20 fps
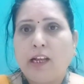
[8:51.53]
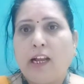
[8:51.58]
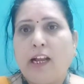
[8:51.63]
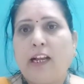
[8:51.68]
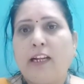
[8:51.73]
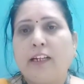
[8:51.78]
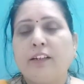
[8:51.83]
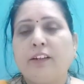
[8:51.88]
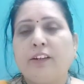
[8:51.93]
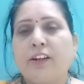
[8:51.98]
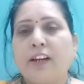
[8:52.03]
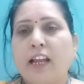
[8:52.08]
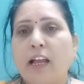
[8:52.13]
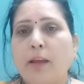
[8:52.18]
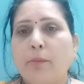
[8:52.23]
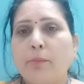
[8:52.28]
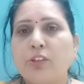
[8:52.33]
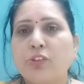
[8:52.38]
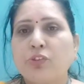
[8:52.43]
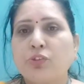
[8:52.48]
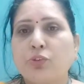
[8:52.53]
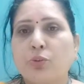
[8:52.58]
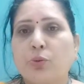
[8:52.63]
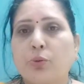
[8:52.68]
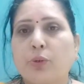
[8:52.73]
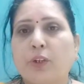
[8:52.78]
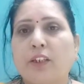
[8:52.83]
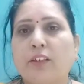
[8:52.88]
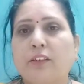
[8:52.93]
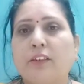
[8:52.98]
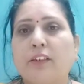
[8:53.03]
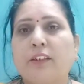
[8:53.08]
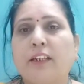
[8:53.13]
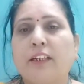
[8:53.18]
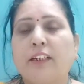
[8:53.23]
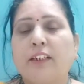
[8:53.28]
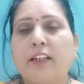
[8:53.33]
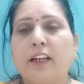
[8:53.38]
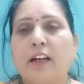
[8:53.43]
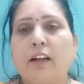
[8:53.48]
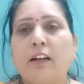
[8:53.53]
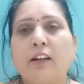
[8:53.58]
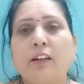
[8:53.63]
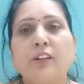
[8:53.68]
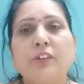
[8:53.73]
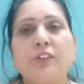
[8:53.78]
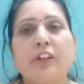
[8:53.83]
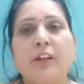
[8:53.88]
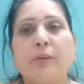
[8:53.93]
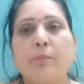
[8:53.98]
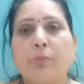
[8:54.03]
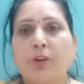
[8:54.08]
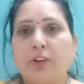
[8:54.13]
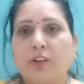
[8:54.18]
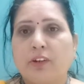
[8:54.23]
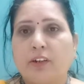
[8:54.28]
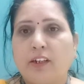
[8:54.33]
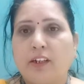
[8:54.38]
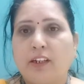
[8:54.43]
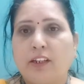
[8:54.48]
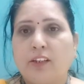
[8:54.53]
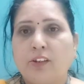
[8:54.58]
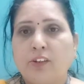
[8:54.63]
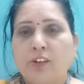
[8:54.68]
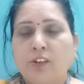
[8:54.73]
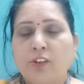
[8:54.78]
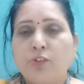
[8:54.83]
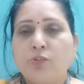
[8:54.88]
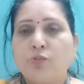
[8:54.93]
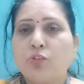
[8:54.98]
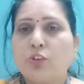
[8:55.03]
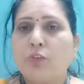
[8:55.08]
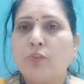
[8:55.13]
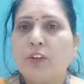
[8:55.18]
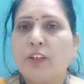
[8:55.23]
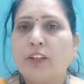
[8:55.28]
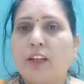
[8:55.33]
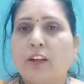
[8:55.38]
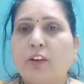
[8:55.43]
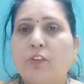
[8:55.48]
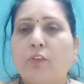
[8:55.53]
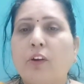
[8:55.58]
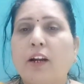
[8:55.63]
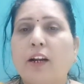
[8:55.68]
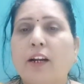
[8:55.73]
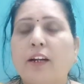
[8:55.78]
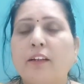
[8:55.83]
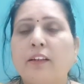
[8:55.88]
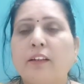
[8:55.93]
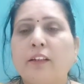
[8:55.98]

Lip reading: and RAM is storing the data temporarily. So we require